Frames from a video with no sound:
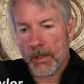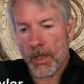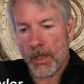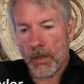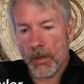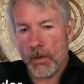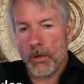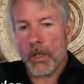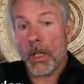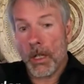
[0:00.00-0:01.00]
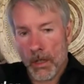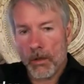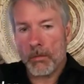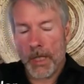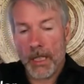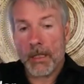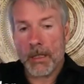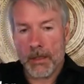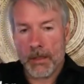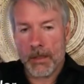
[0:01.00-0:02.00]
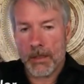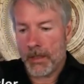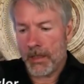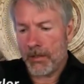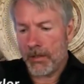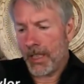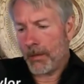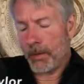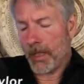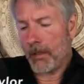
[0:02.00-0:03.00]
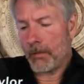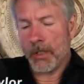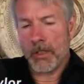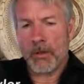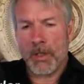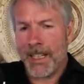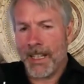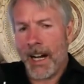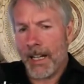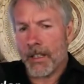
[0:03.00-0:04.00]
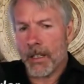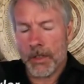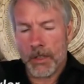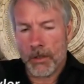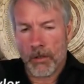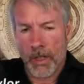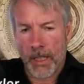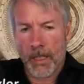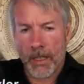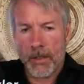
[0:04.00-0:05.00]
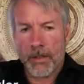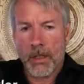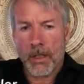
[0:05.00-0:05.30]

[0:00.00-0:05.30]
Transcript: load, low maintenance. You can't put $100 million into a yacht and give it to your grandkids.